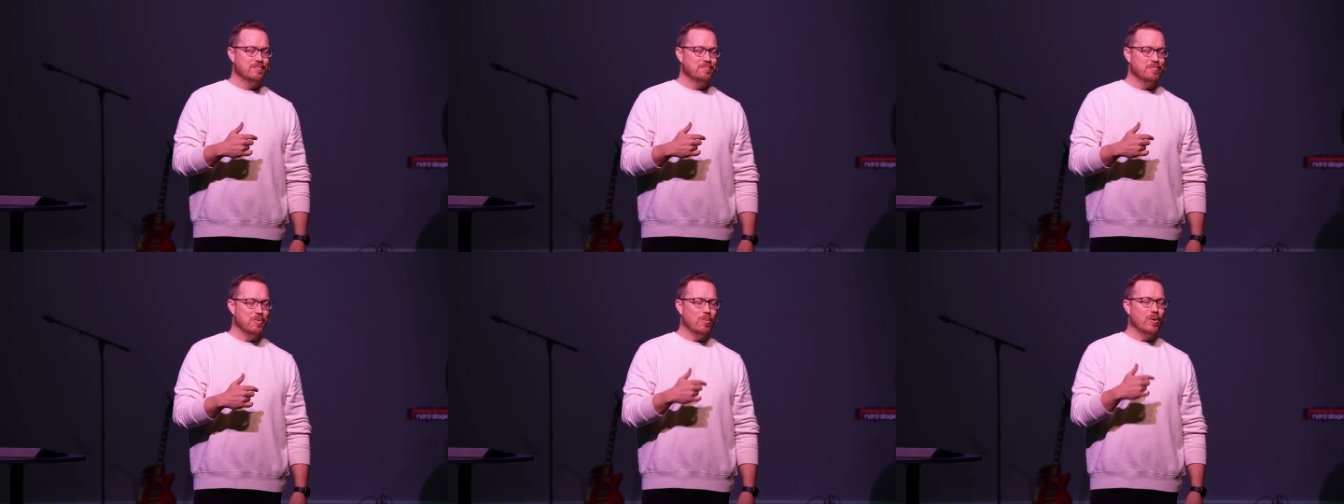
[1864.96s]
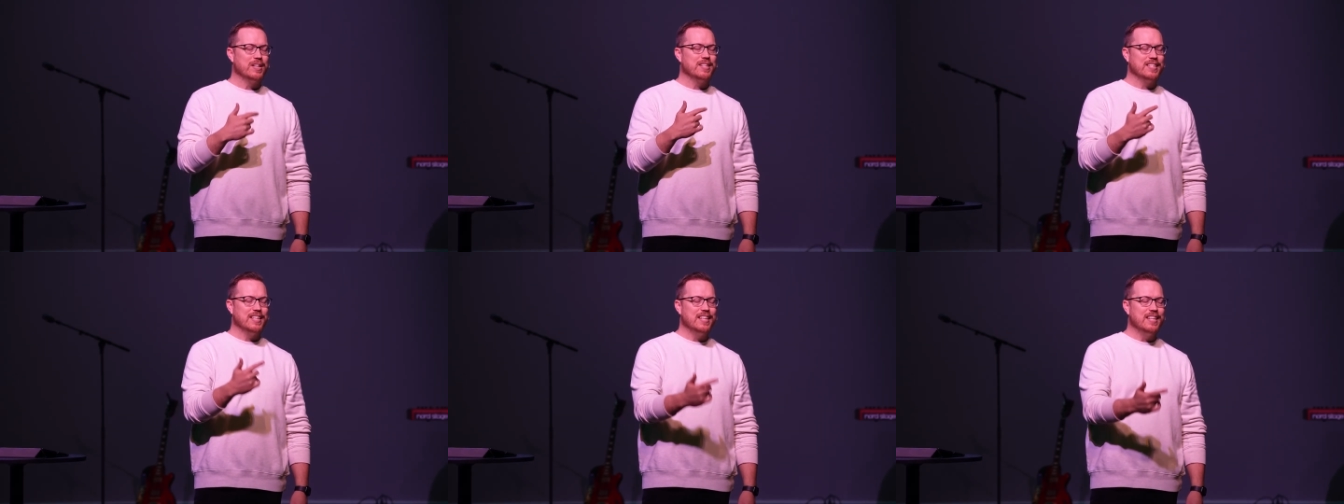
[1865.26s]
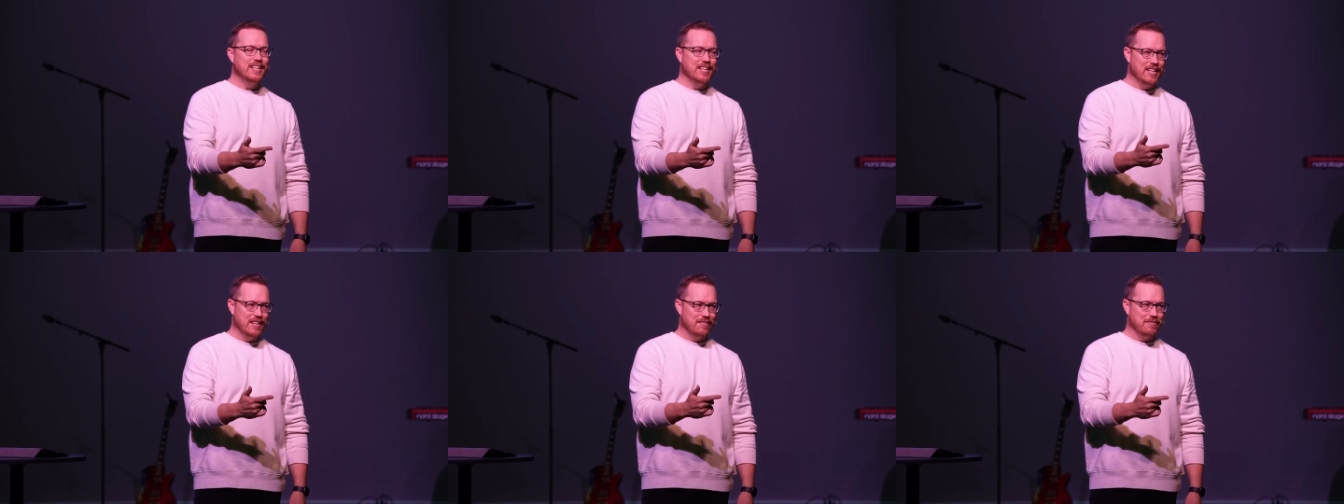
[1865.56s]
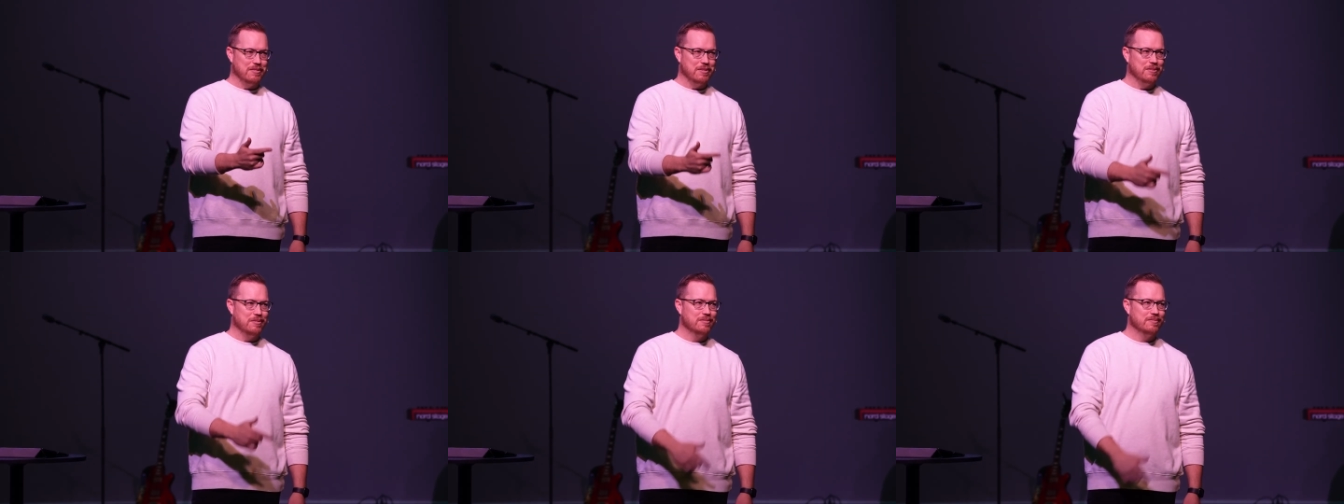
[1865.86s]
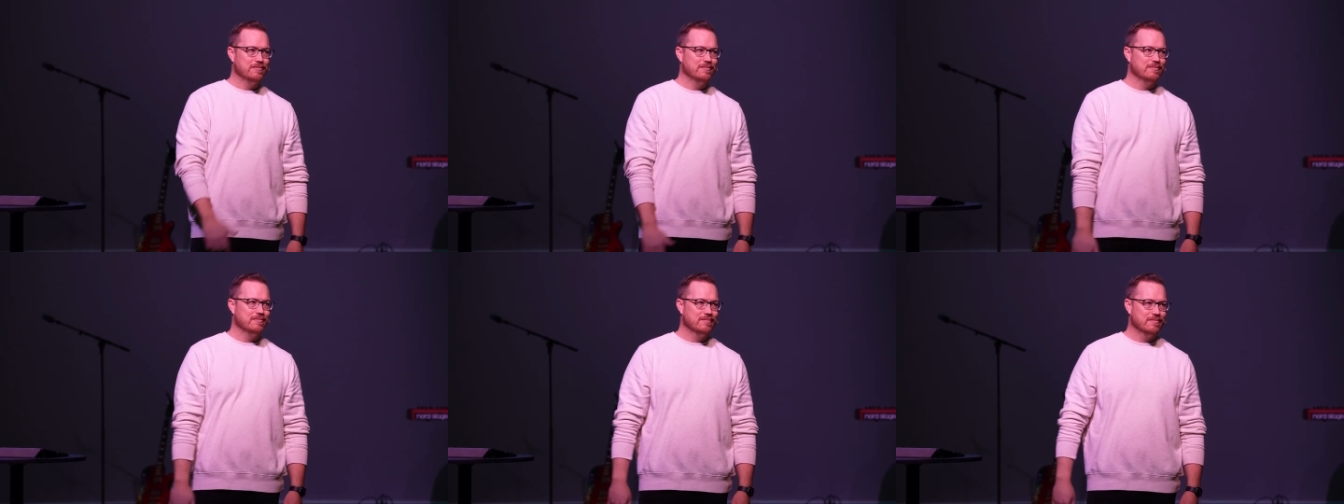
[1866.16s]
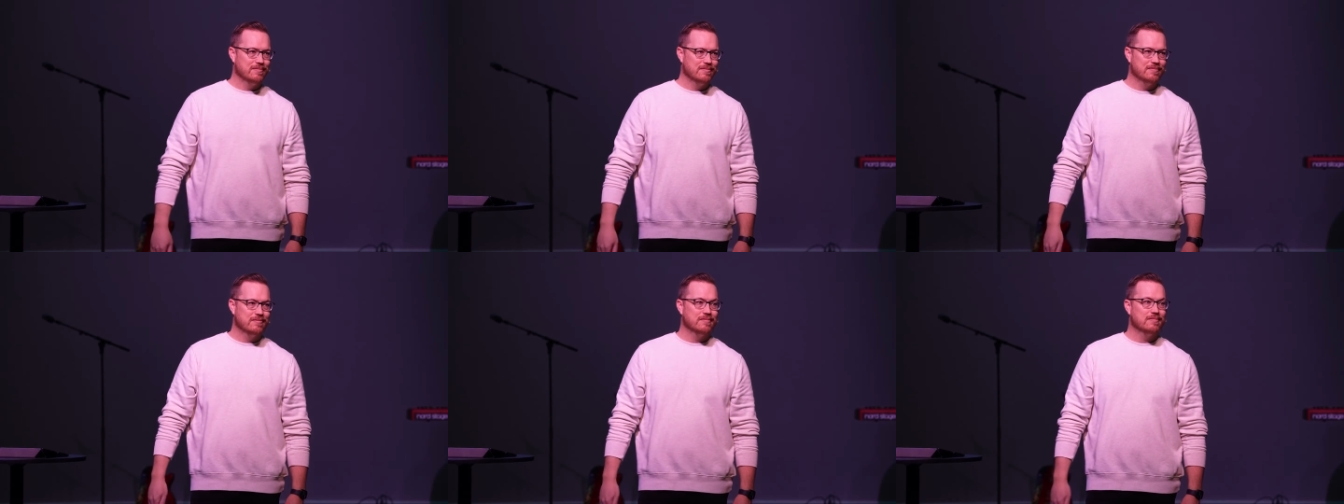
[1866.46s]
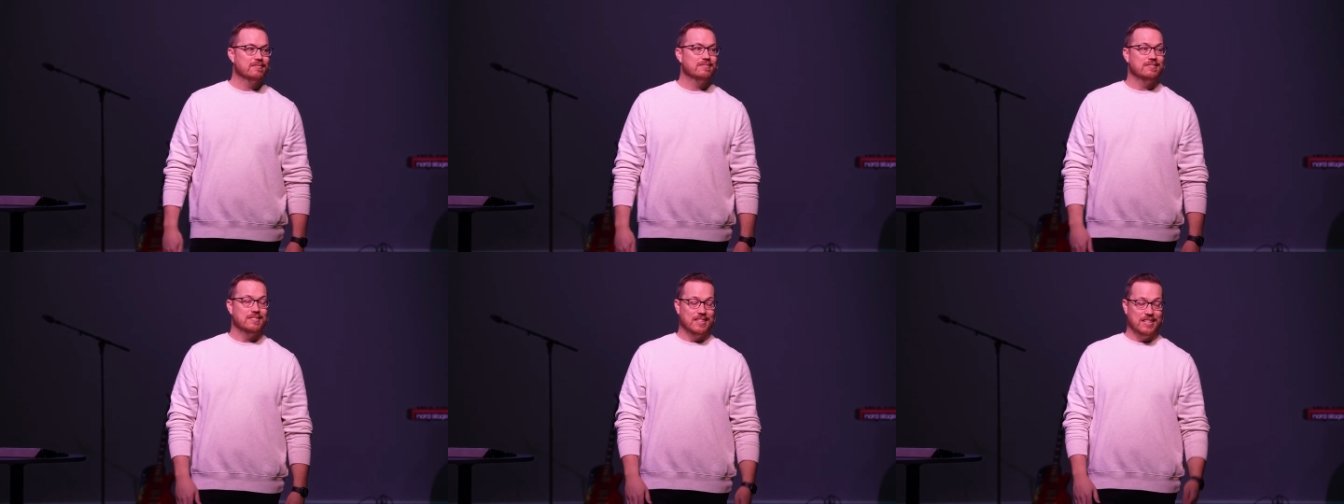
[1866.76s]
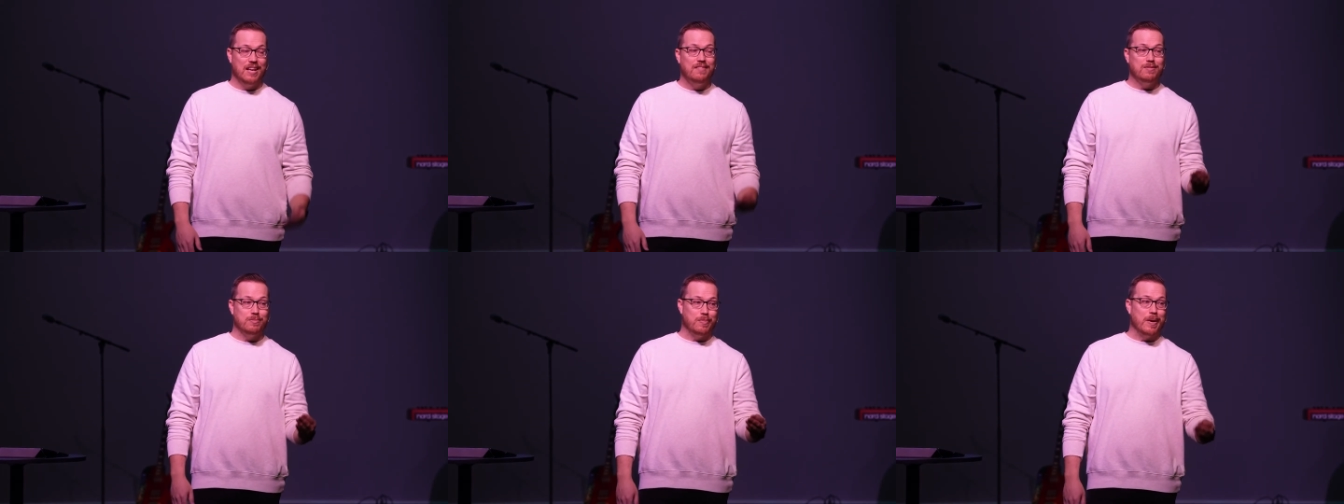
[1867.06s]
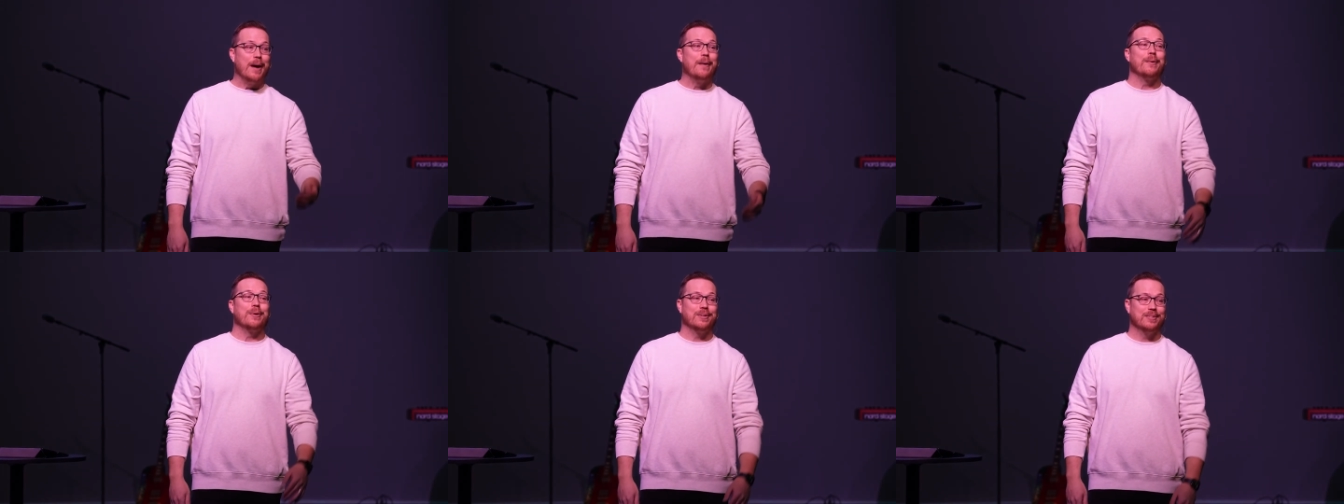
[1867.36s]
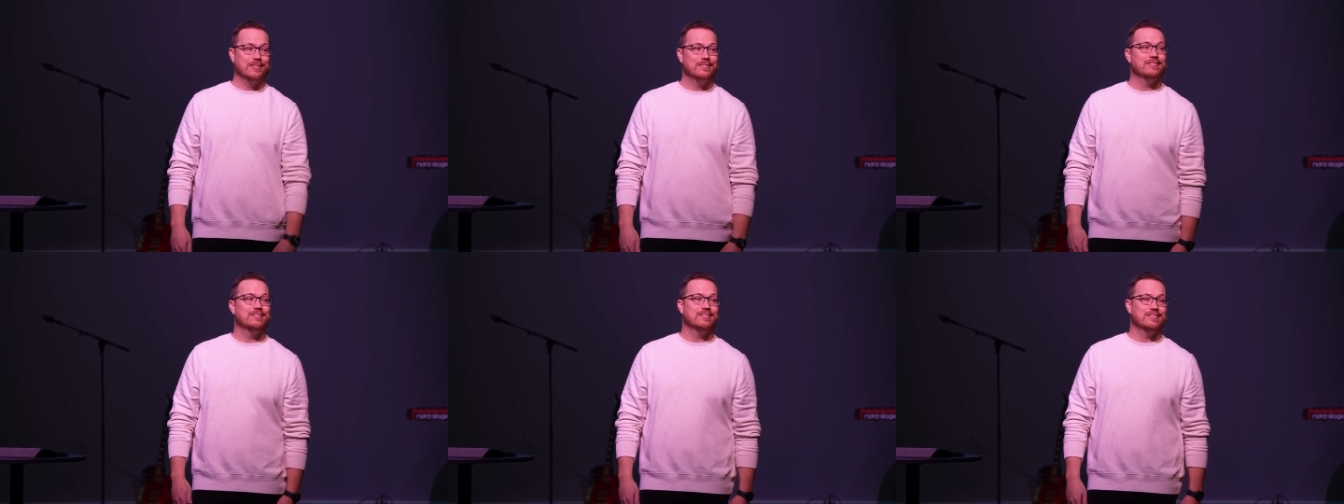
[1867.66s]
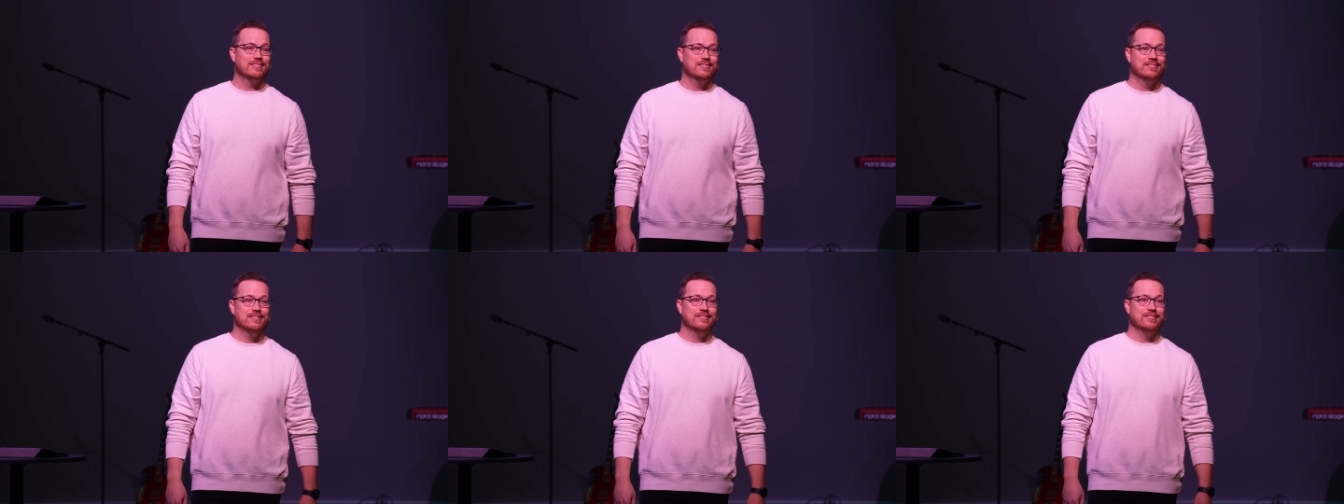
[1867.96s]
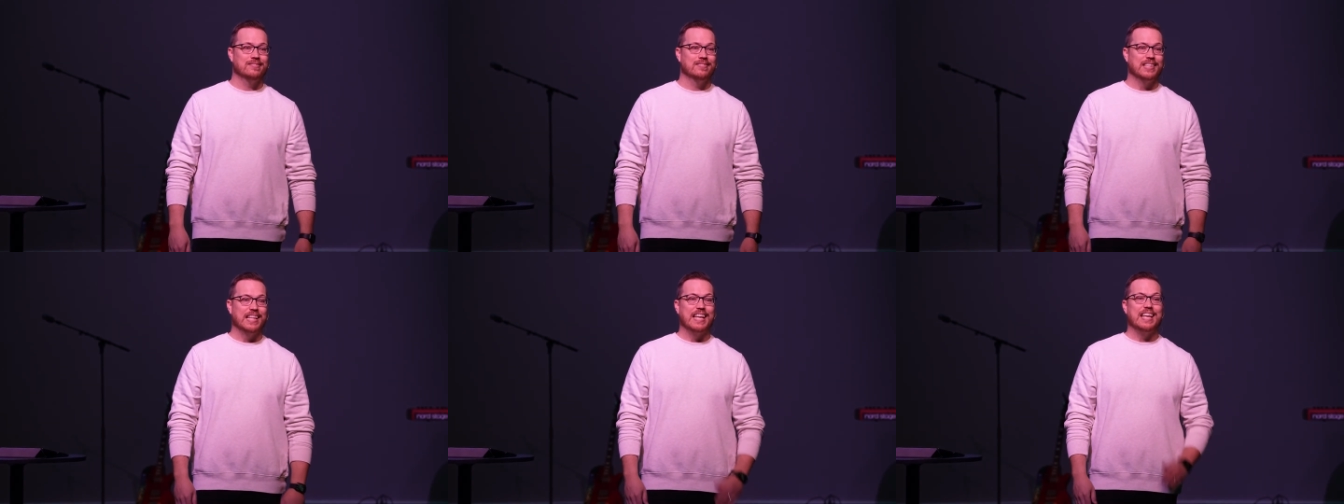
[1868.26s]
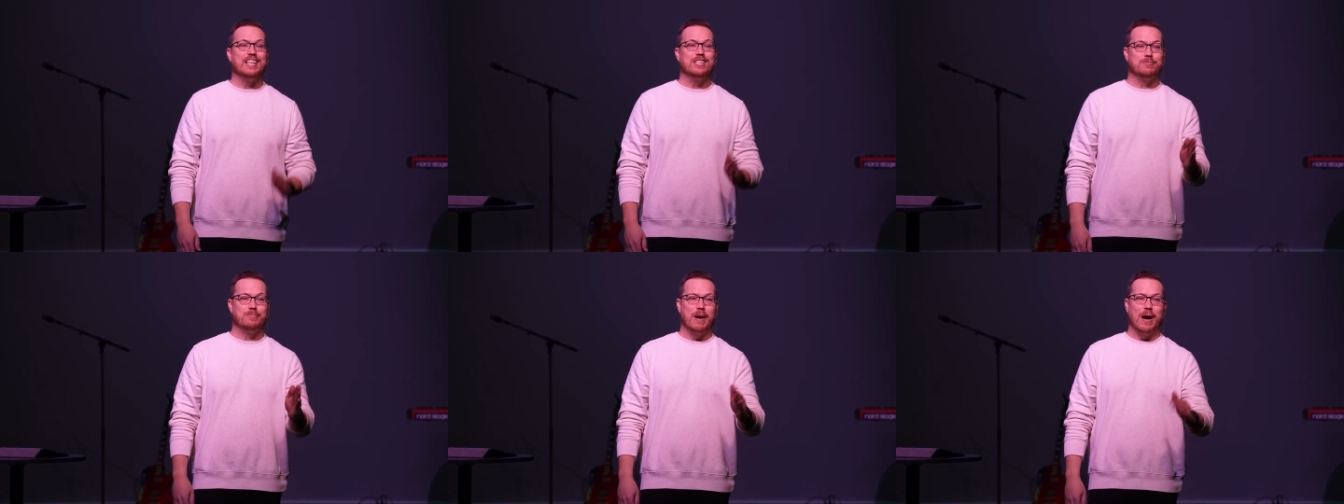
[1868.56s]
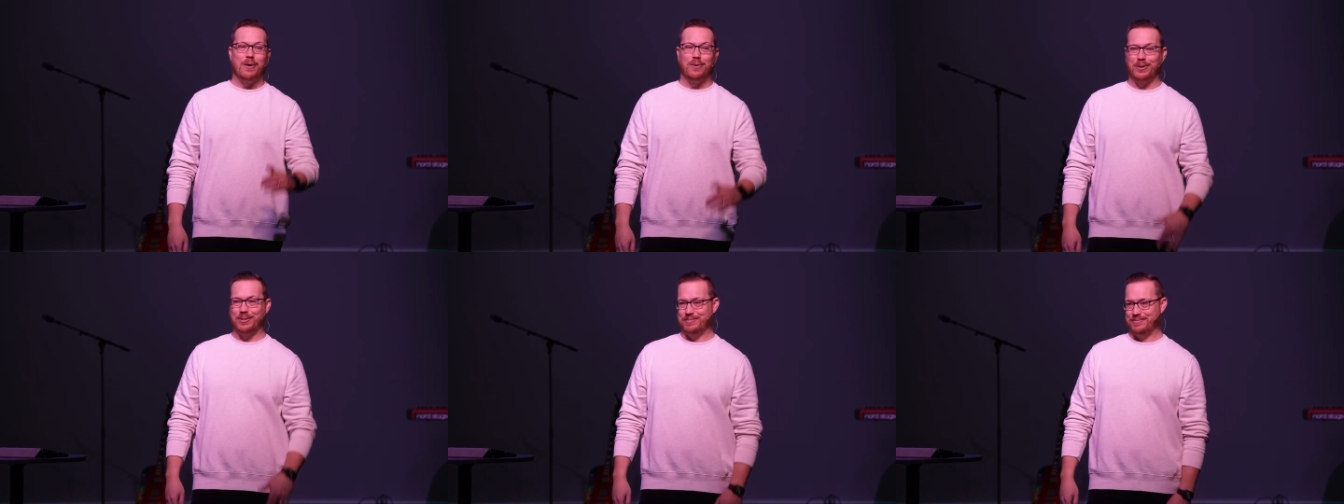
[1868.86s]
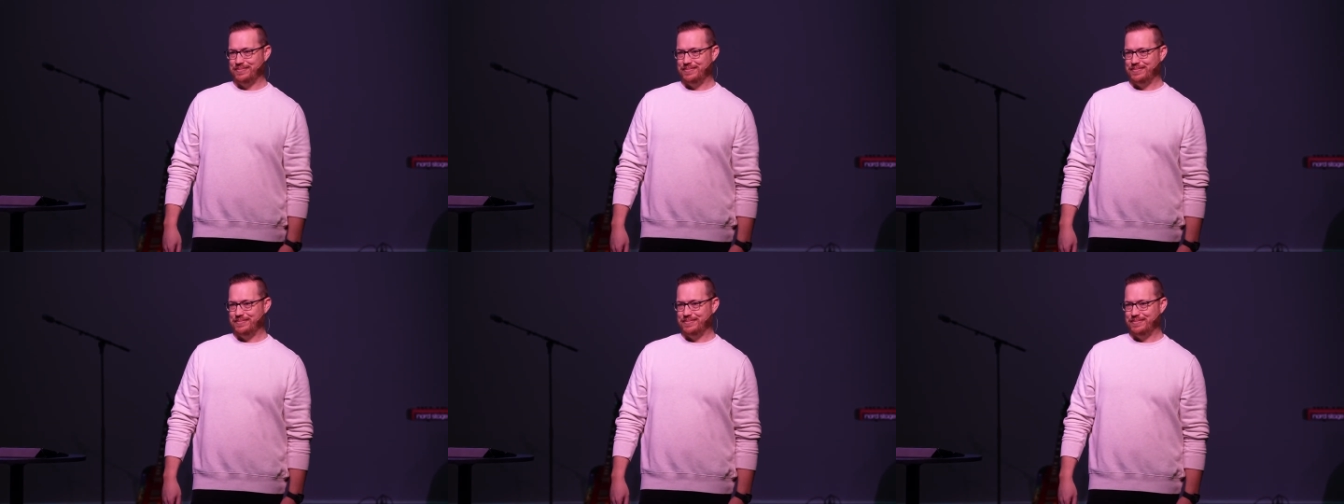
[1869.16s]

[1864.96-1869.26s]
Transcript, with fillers: But what did He give you? He gave you power, His power.